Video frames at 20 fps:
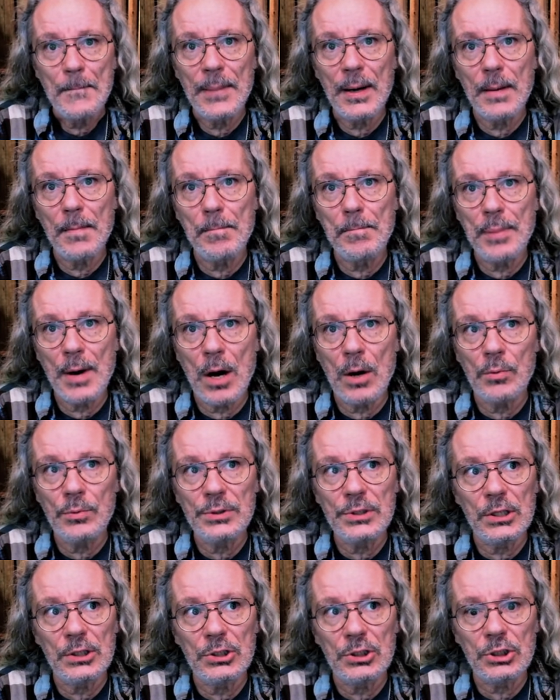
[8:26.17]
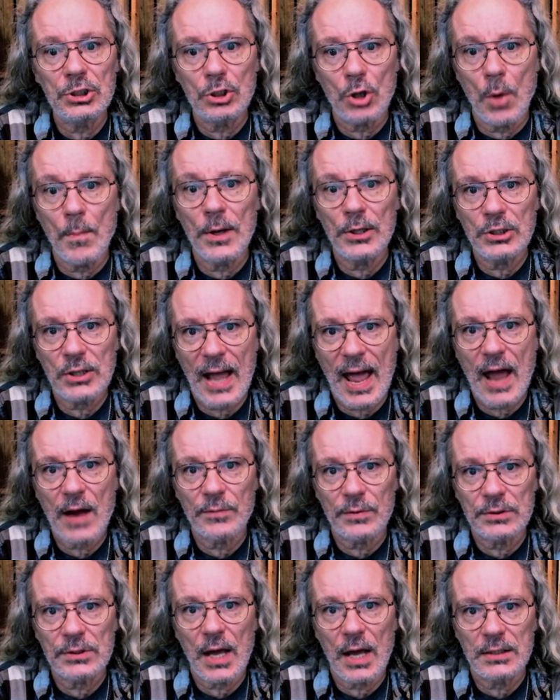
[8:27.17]
But Bone did so much
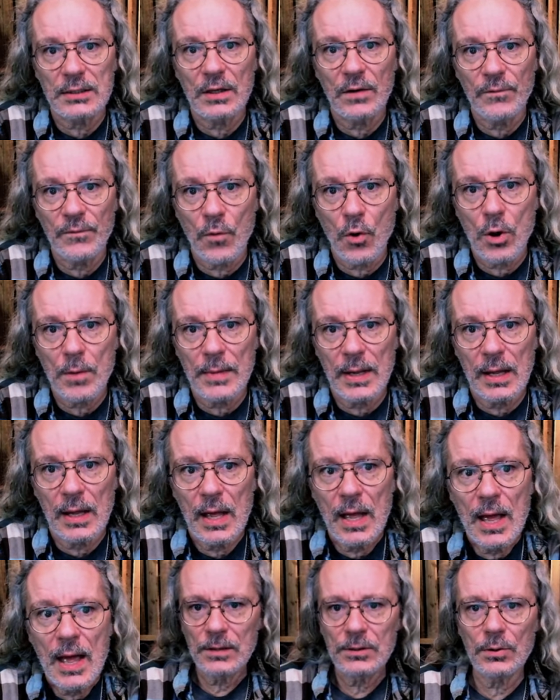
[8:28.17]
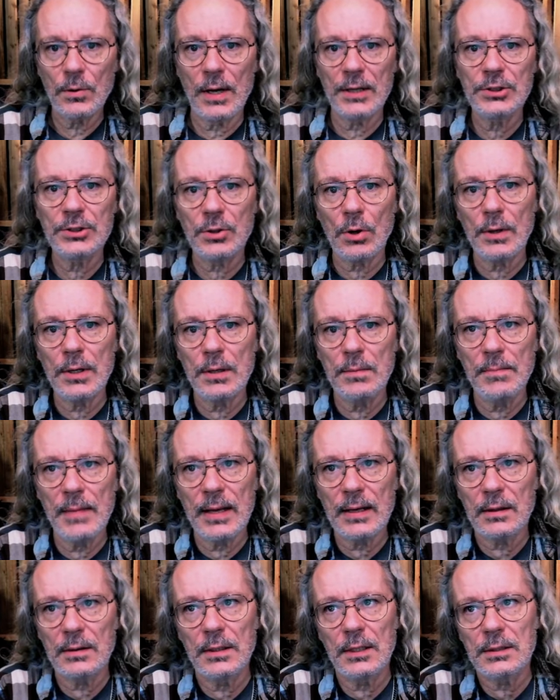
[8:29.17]
advertising for me. So I started
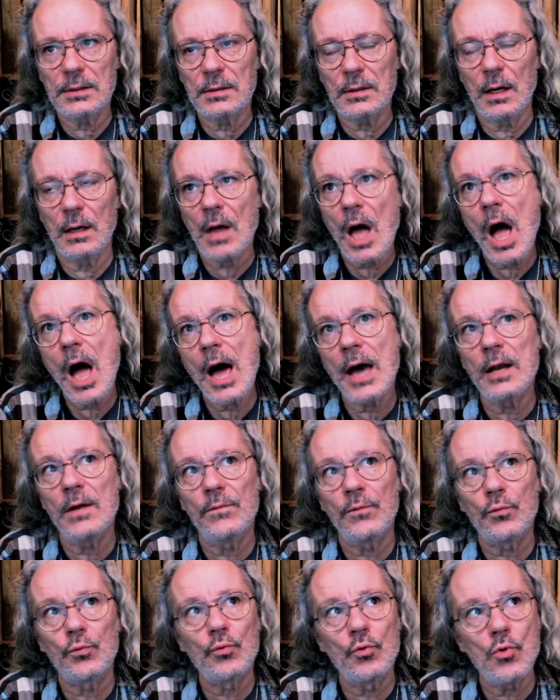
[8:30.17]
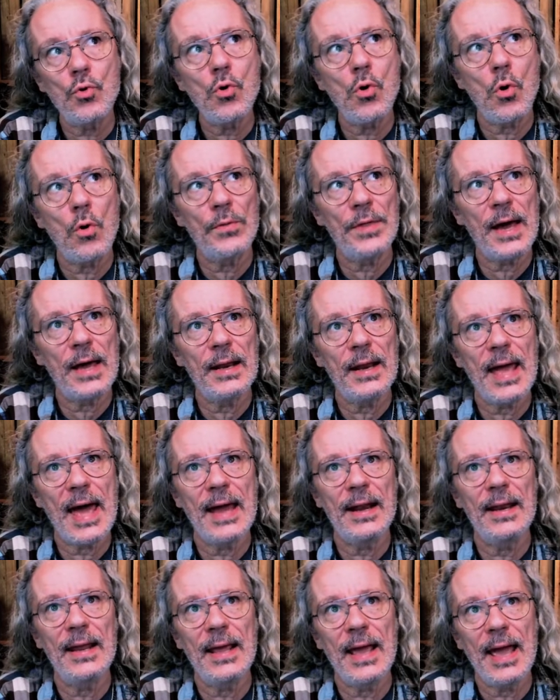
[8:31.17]
making this kind of rule that
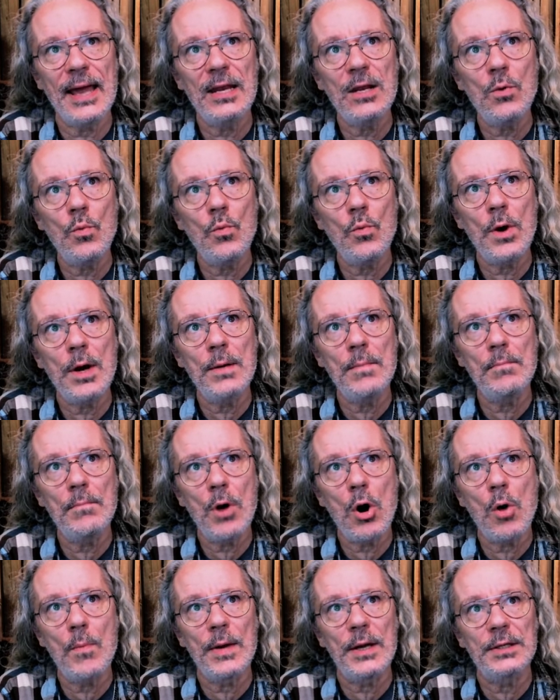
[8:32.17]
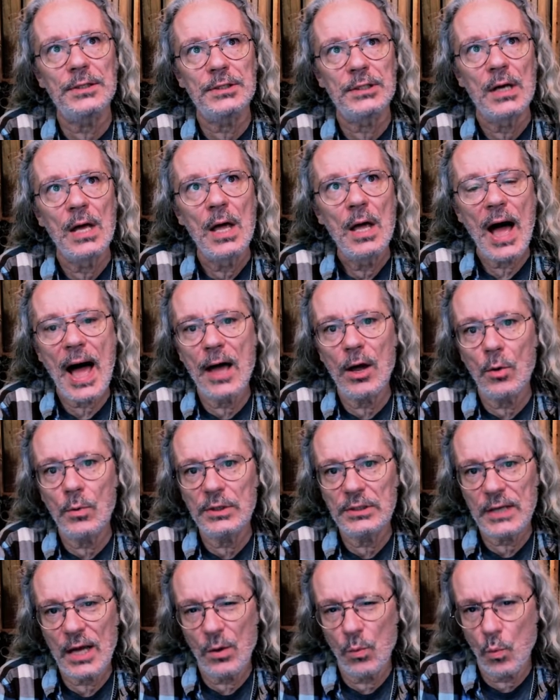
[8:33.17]
at any one moment, I
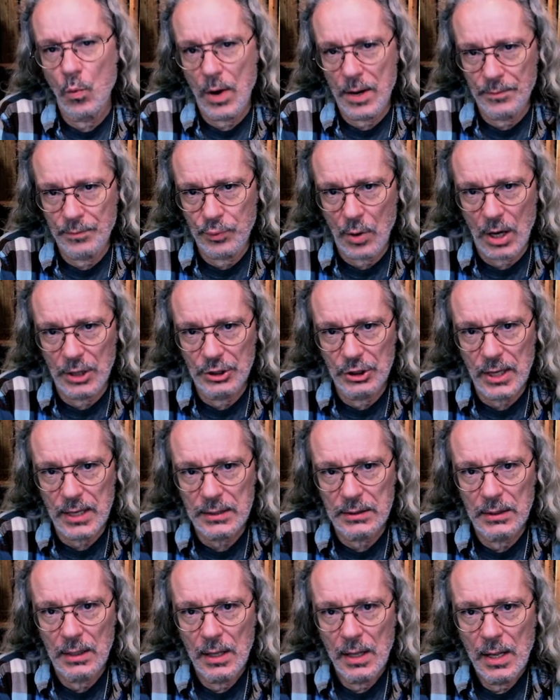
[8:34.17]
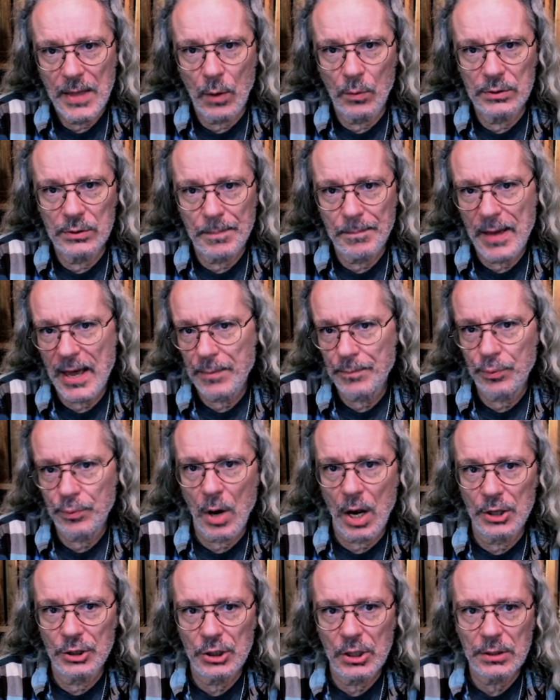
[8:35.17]
always had one project that was a pet
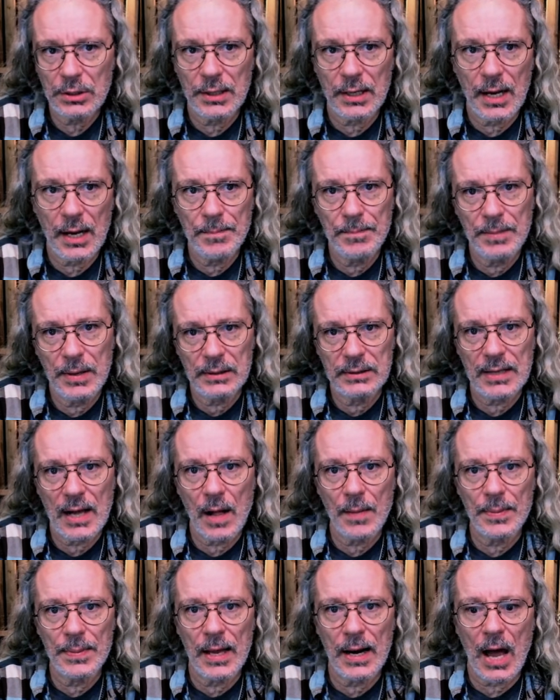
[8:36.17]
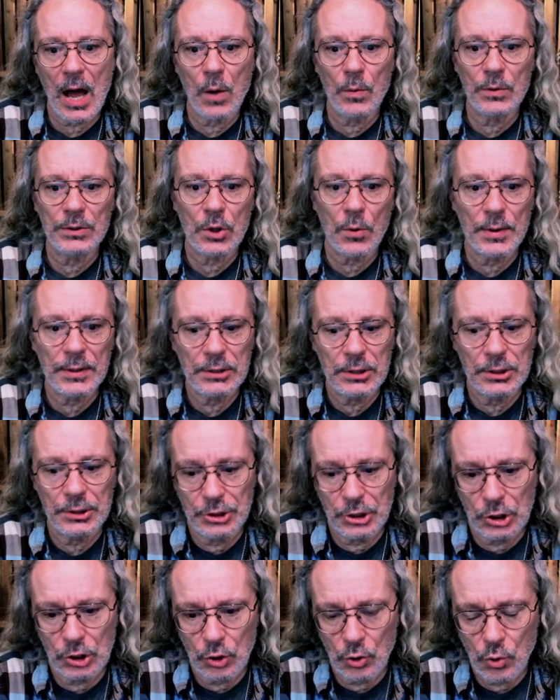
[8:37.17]
project that I picked out that I was going to
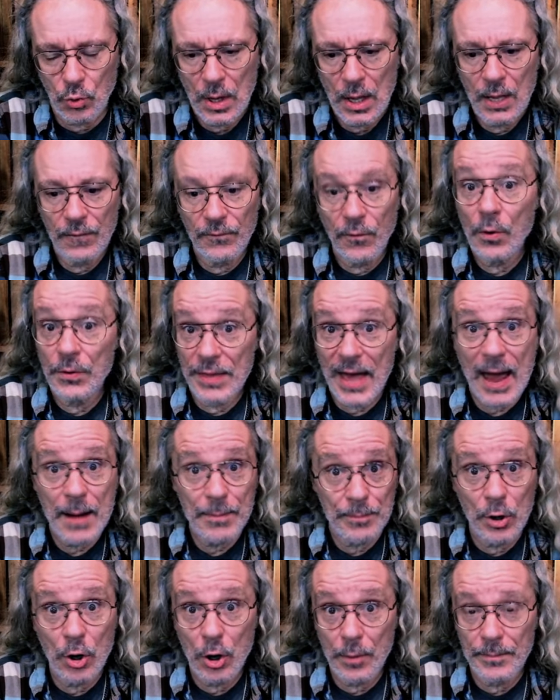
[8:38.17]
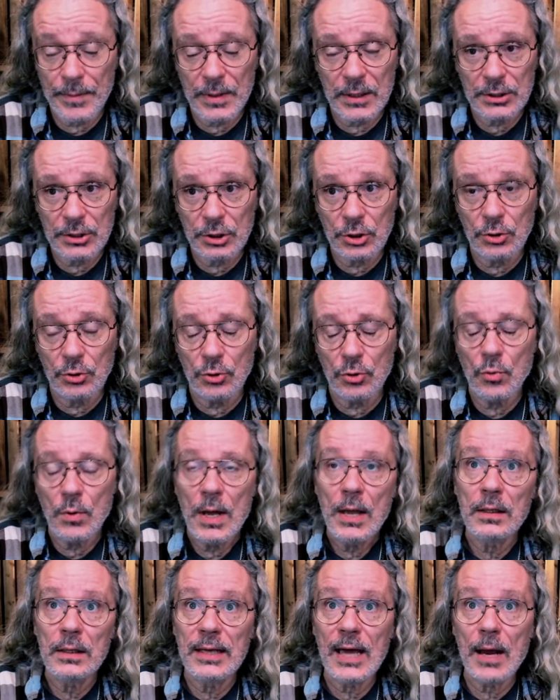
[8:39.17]
do for that purpose
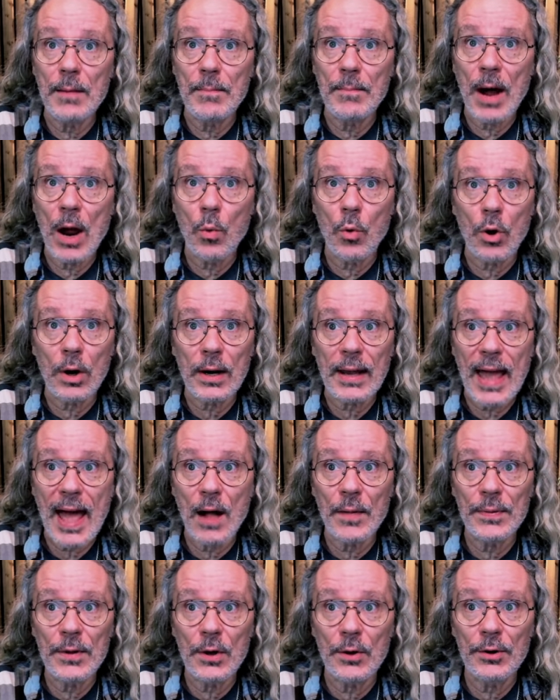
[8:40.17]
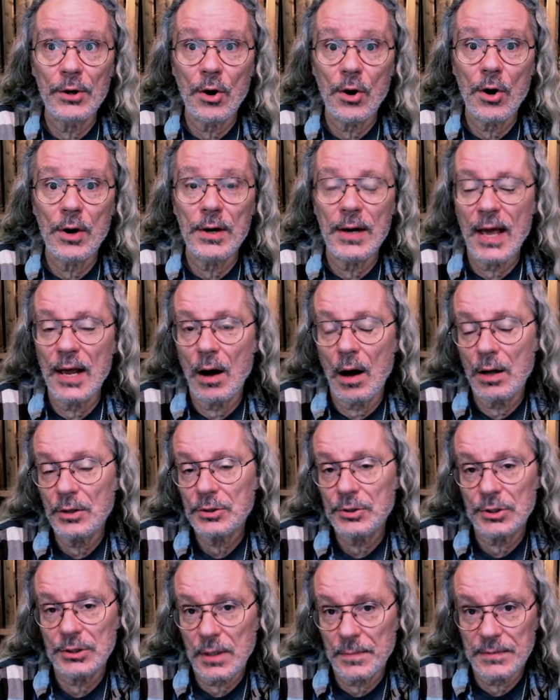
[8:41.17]
to get my work out there and heard, and
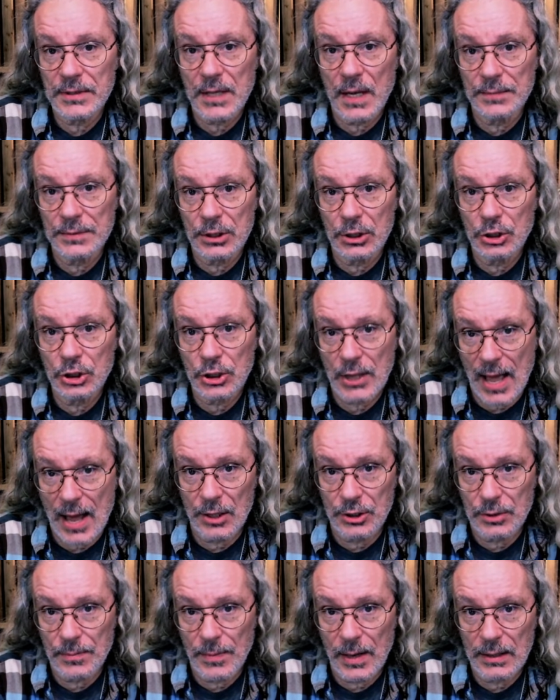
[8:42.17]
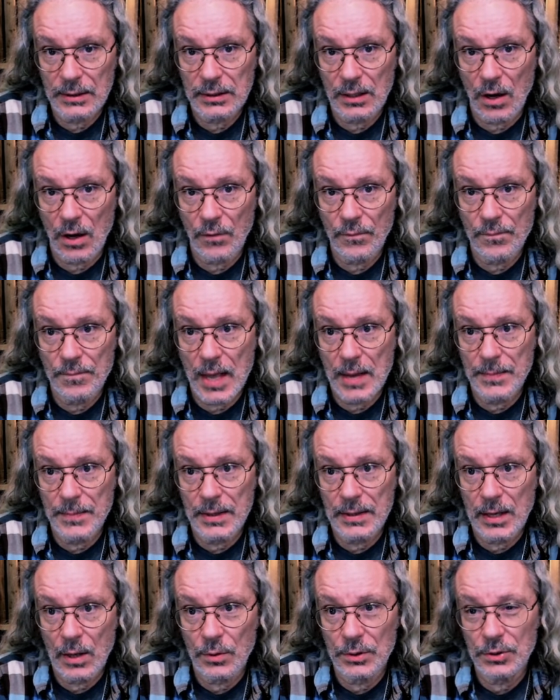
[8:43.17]
also sometimes to challenge myself.
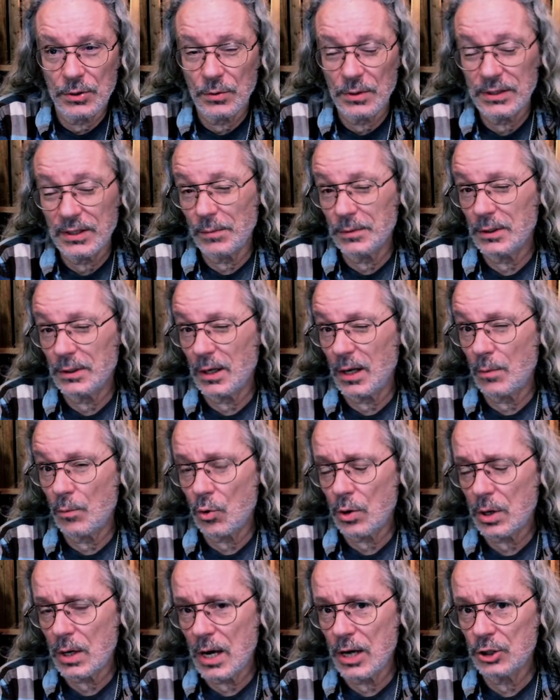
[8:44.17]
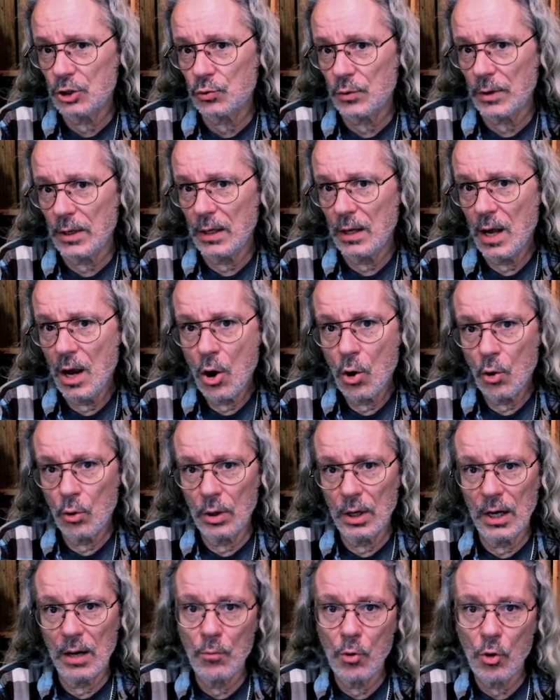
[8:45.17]
Maybe they were doing something that was a little more country
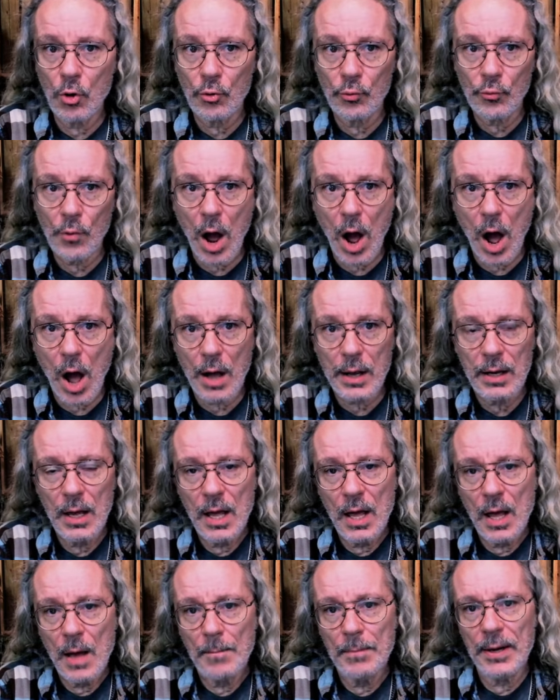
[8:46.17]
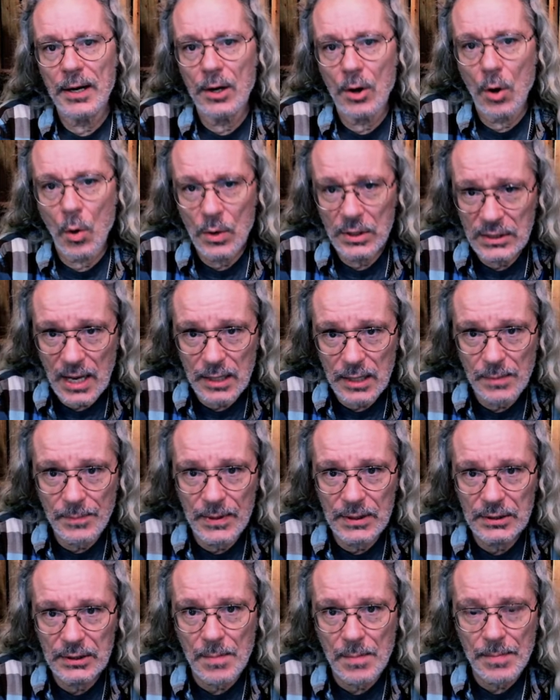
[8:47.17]
or a little more rock, but it always had to
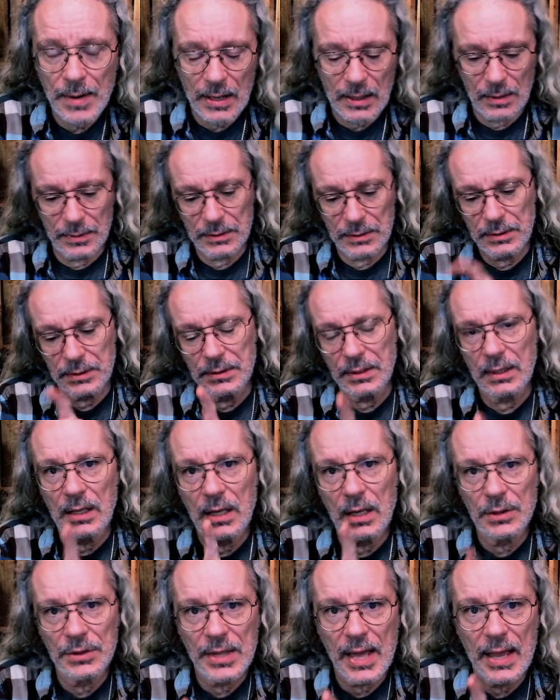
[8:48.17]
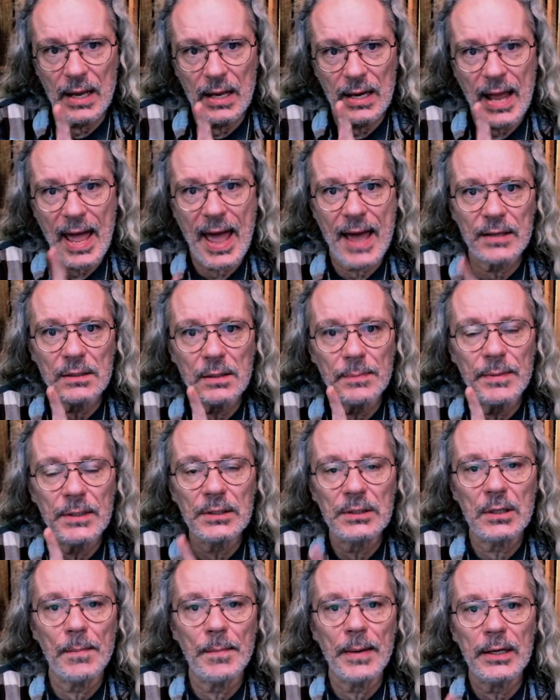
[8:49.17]
be somebody. And this is the key thing it has to be
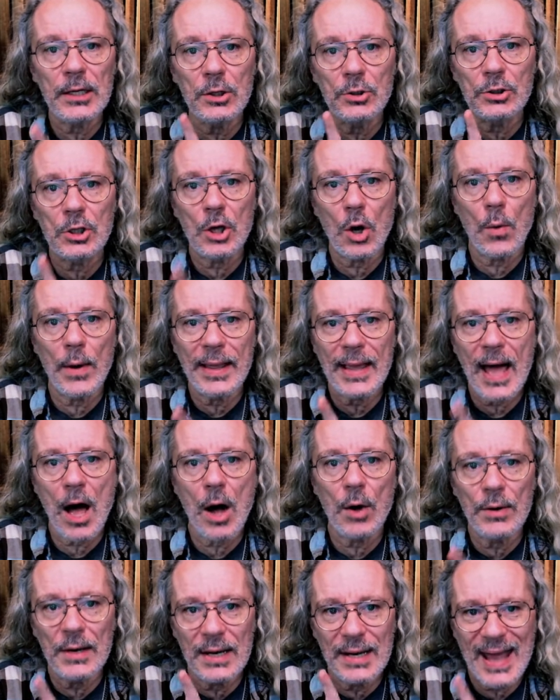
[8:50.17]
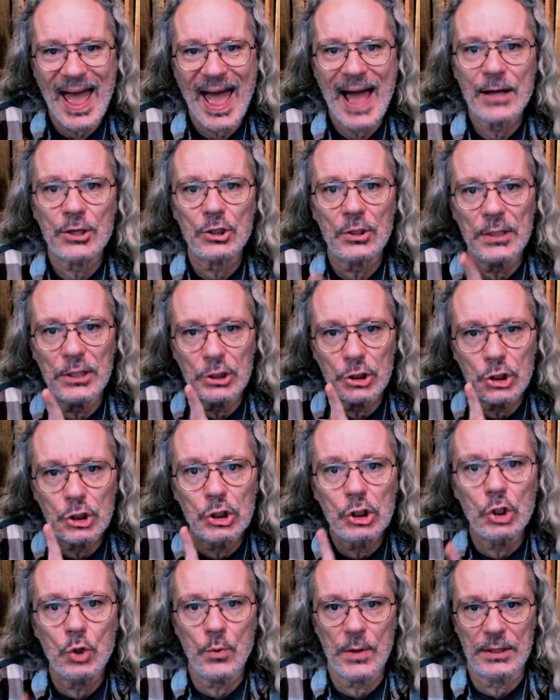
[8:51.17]
somebody who's going out and actually
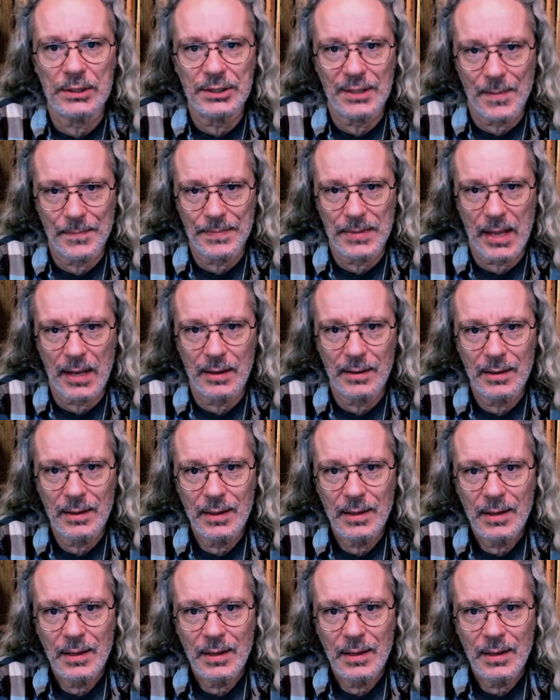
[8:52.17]
doing something.